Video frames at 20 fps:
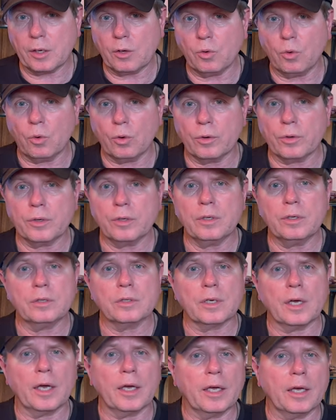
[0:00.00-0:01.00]

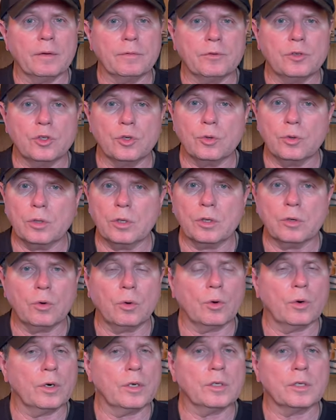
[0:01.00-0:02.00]
corys, I have Julie
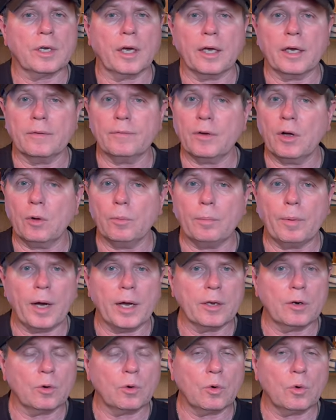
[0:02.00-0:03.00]
corys, I have
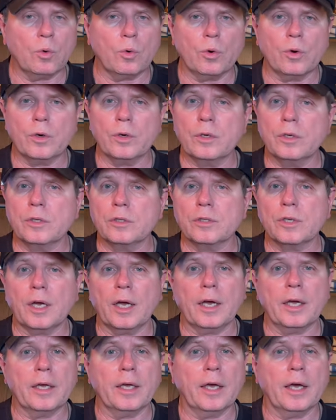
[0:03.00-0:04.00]
albino corys,
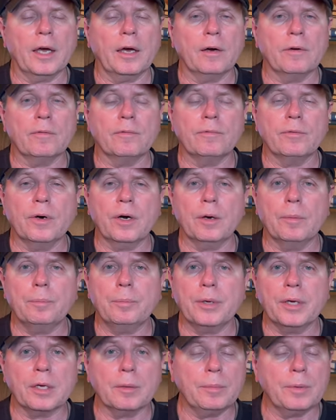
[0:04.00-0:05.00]
I have
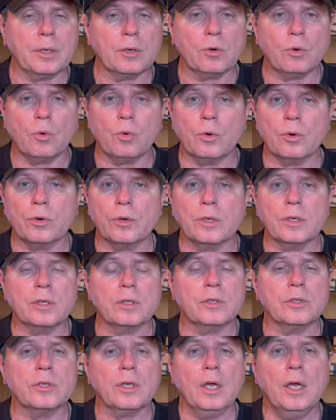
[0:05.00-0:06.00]
pygmy
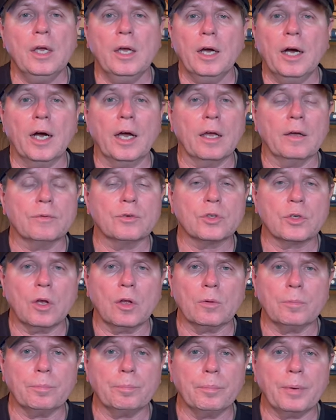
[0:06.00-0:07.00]
corys, I have
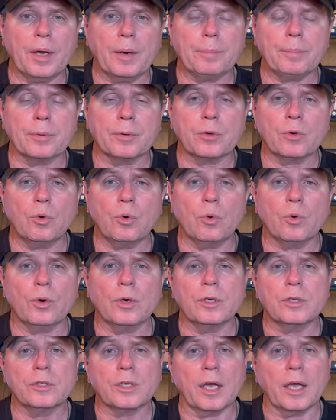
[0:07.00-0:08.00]
salt and pepper
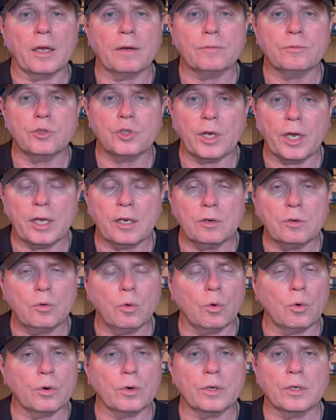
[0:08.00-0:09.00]
corys, I have jade
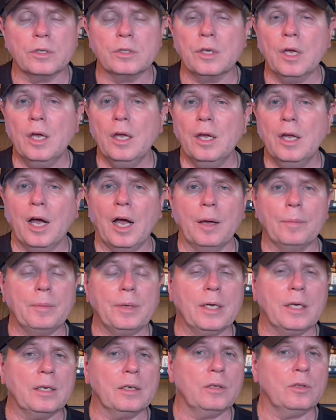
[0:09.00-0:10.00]
corys. I
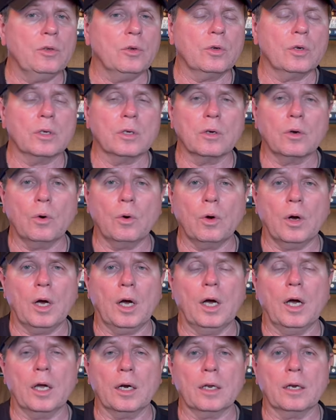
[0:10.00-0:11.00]
mean, you can go
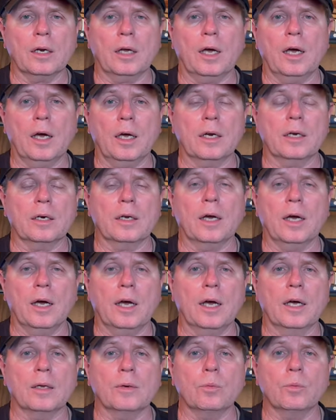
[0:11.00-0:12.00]
on and on and
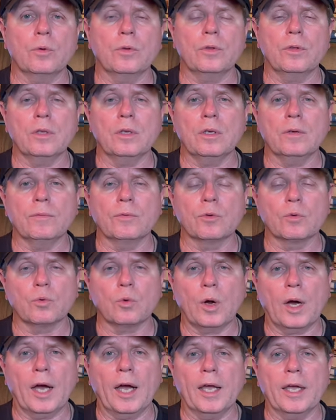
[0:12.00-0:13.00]
on with the
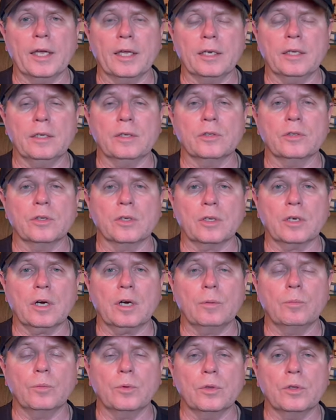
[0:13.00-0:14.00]
varieties that
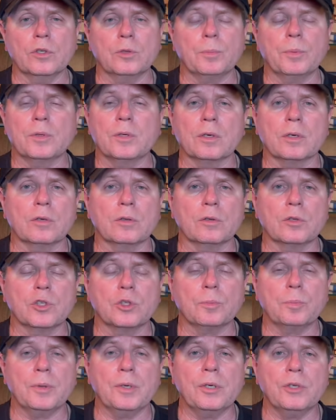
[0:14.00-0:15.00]
come with this particular
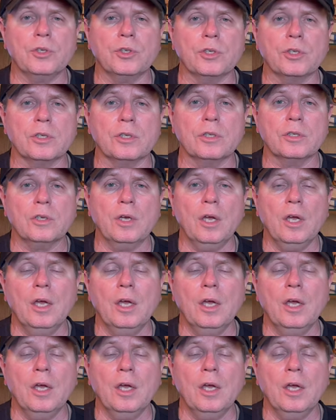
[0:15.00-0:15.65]
species,